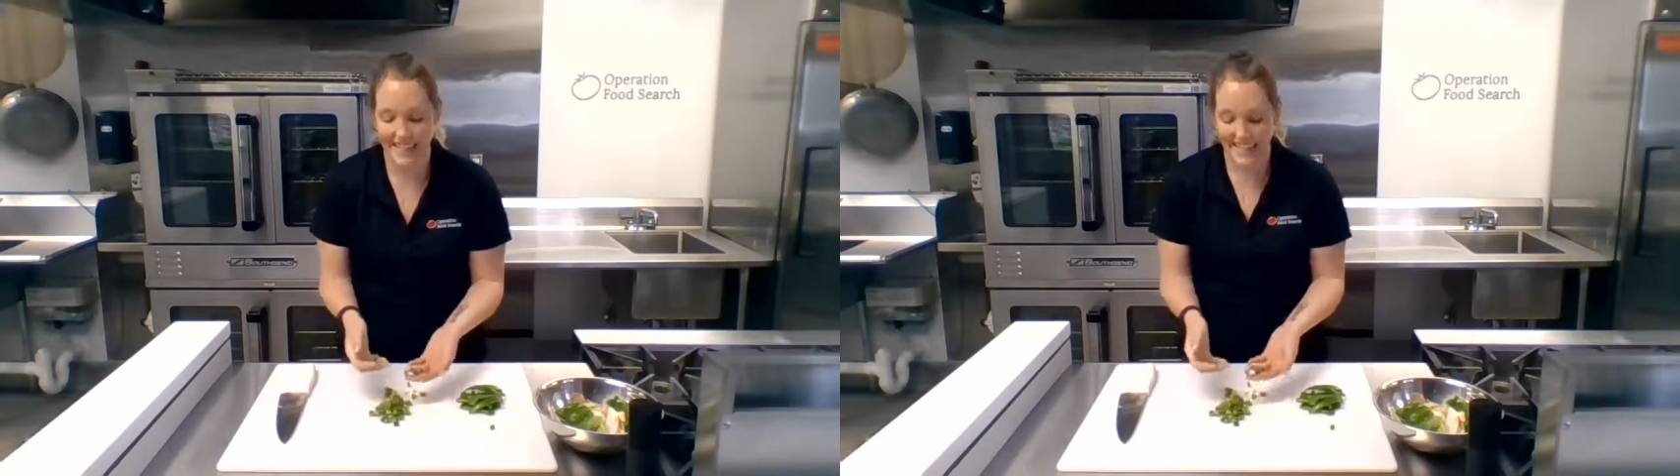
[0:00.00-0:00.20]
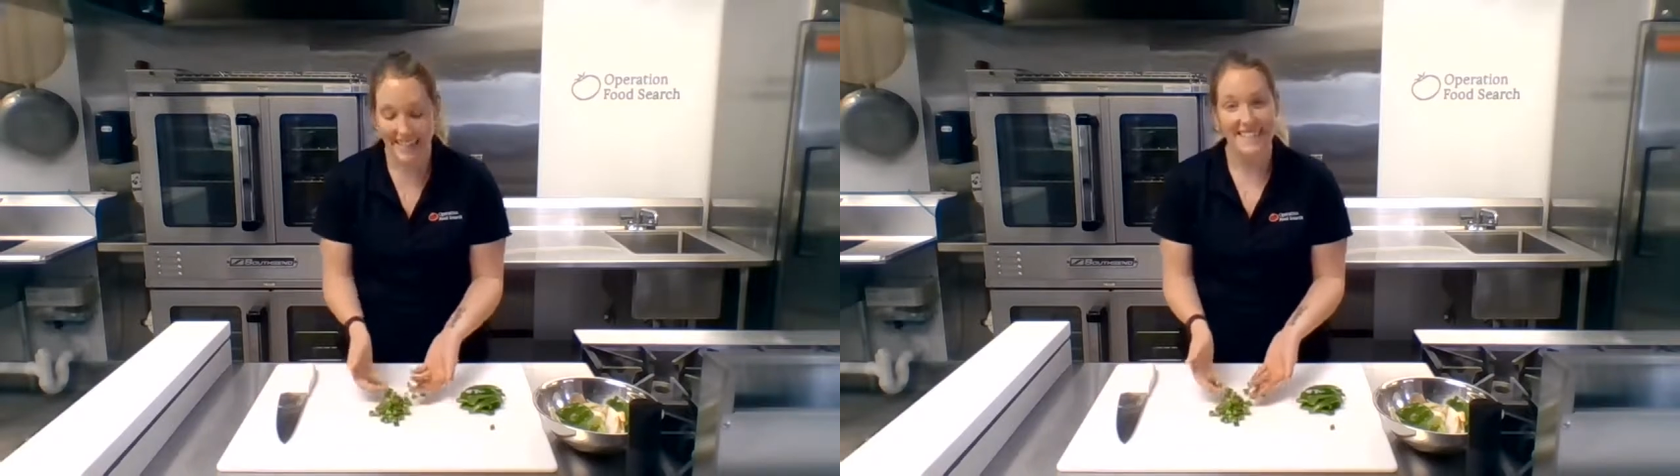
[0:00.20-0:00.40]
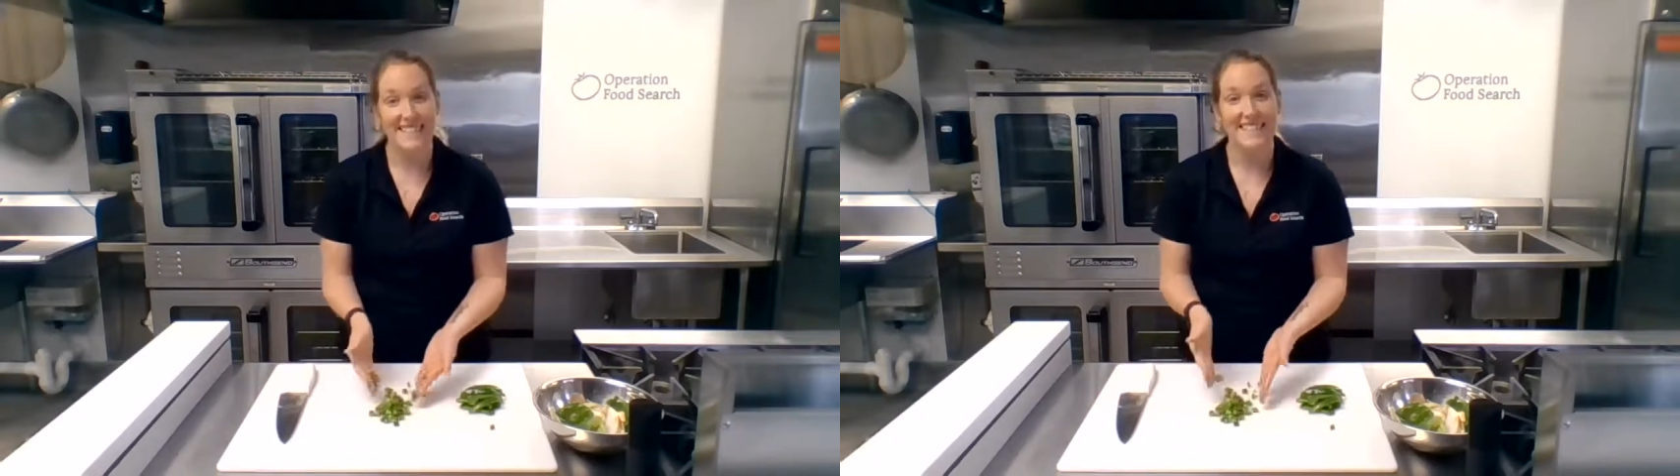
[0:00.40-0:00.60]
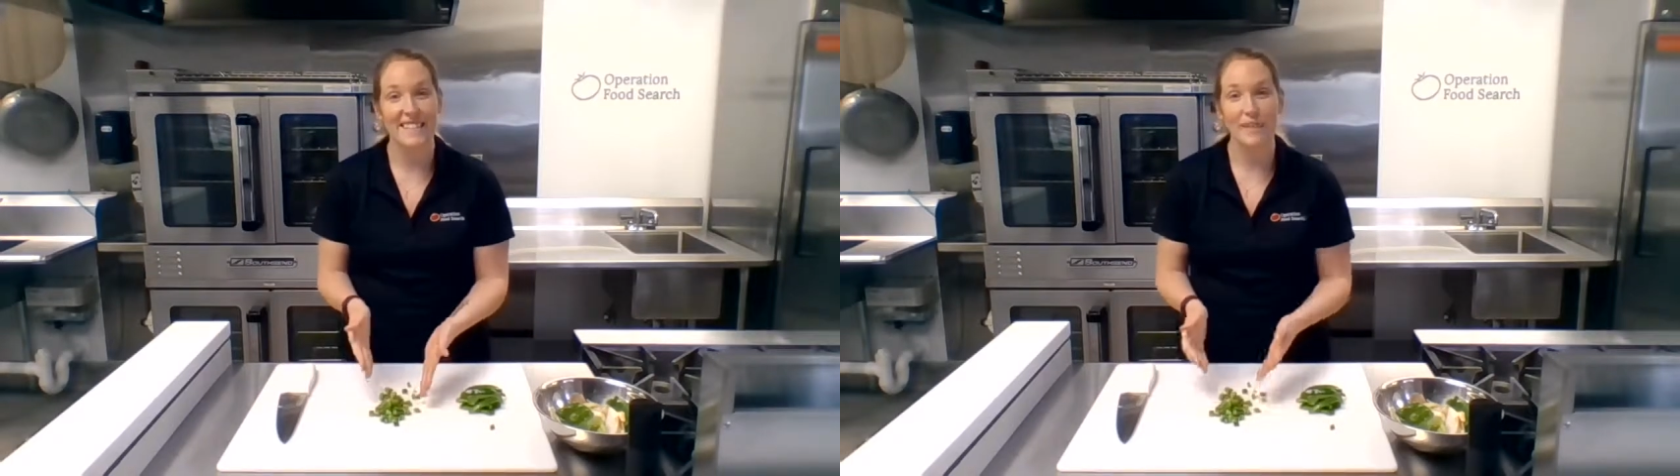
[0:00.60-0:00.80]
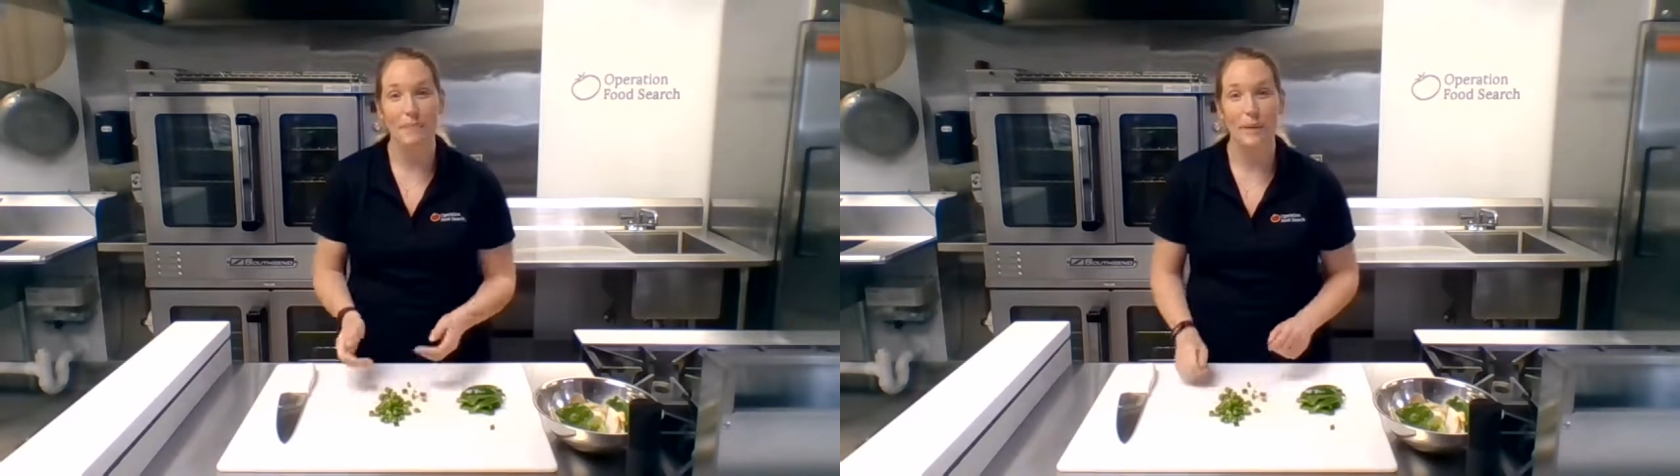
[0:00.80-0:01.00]
dices
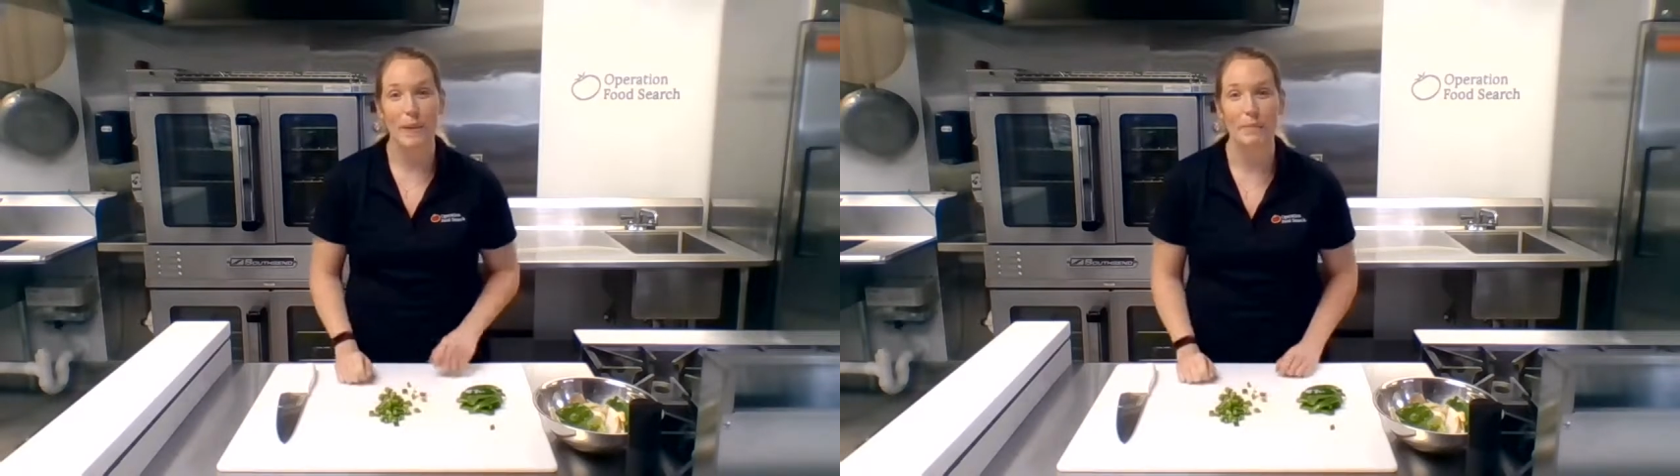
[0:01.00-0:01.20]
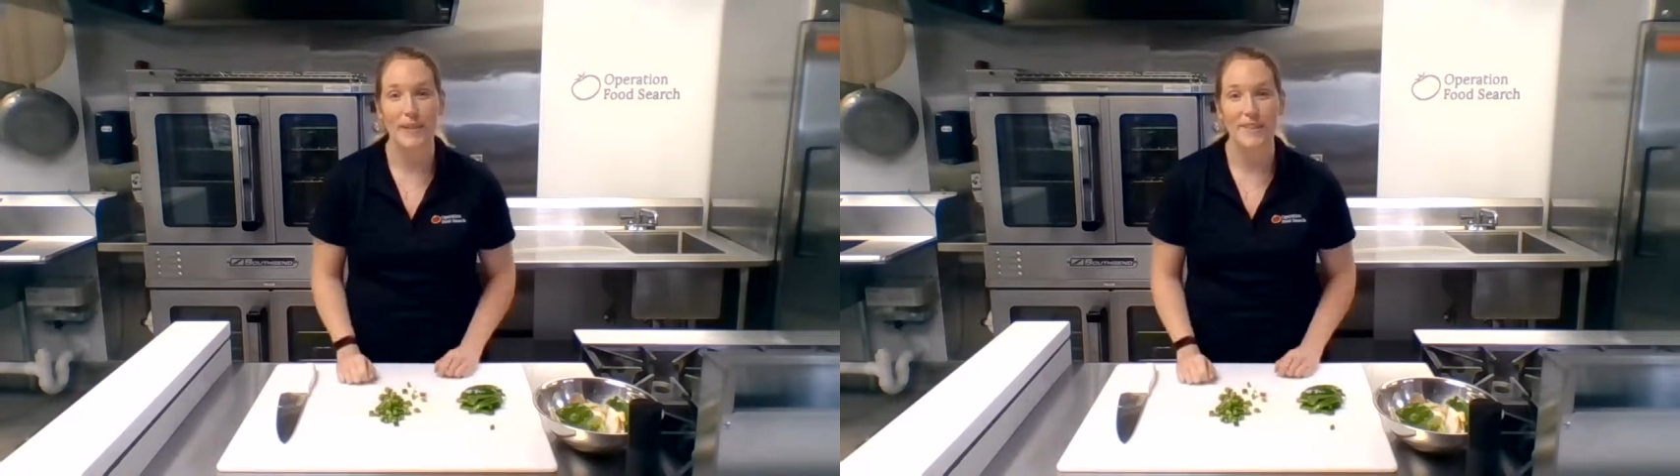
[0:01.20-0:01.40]
of bell pepper.